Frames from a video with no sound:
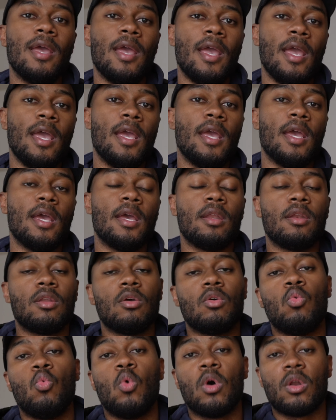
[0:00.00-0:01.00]
and
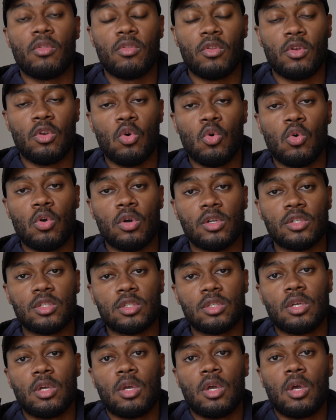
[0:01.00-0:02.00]
one of the
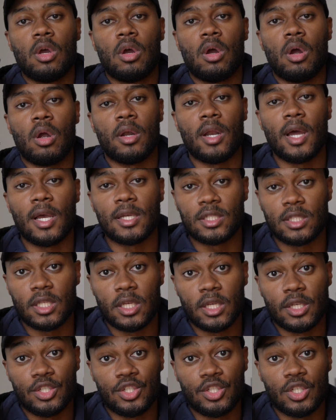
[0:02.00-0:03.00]
doors are not
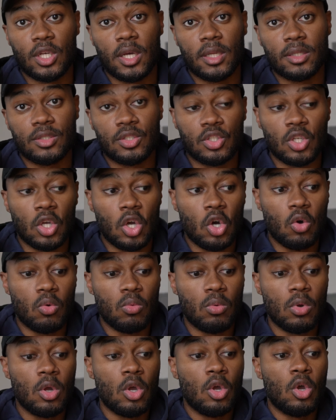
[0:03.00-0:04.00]
staying shut.
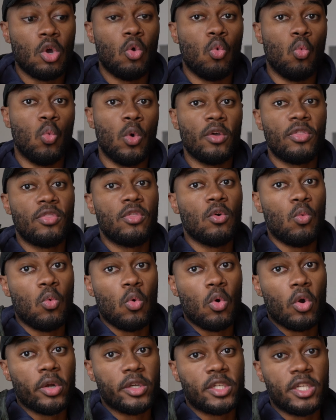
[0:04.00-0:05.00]
So, with the
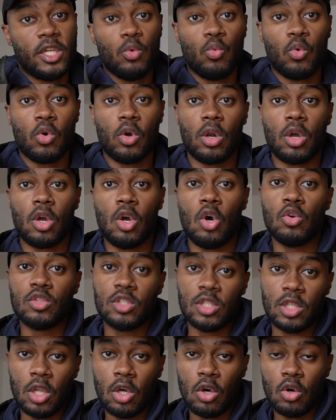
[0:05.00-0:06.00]
warranty, we're gonna go
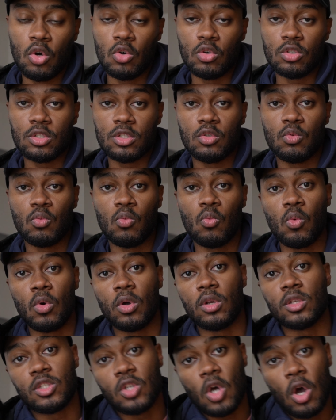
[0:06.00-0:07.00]
to Lowe's,
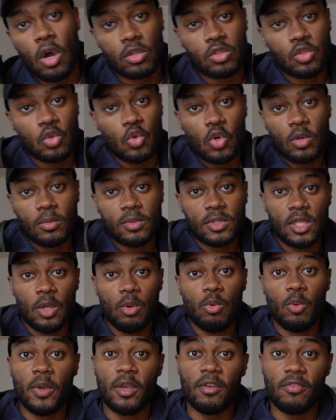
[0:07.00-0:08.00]
want to talk to them, see
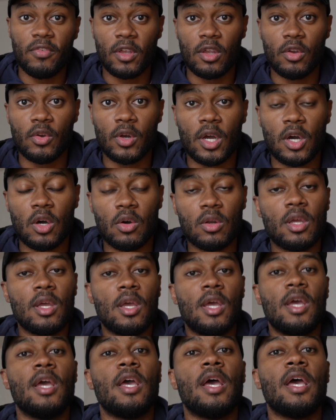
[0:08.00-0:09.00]
what we can figure out.
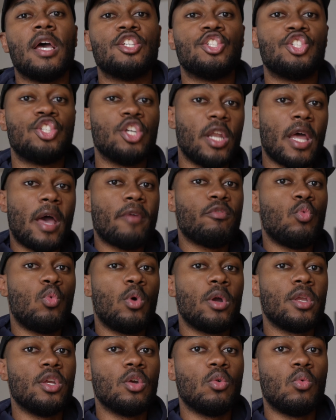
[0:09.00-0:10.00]
Should have a
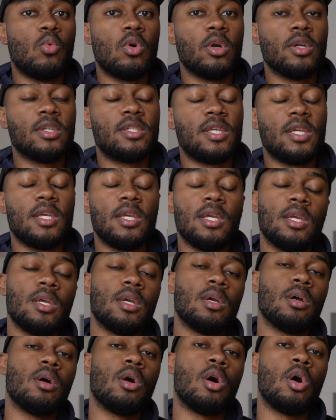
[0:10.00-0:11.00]
one-year warranty.
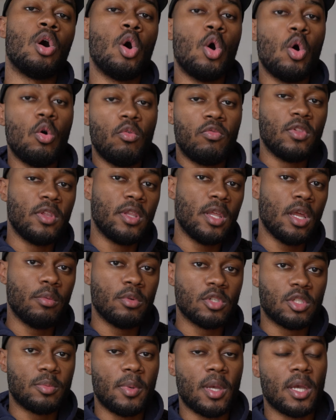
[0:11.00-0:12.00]
Hopefully they
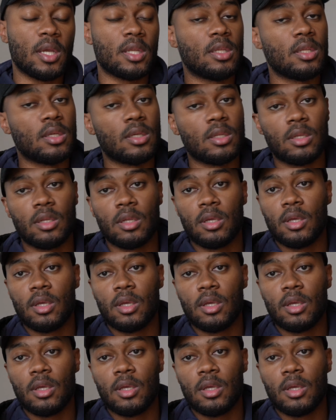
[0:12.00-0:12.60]
respect it.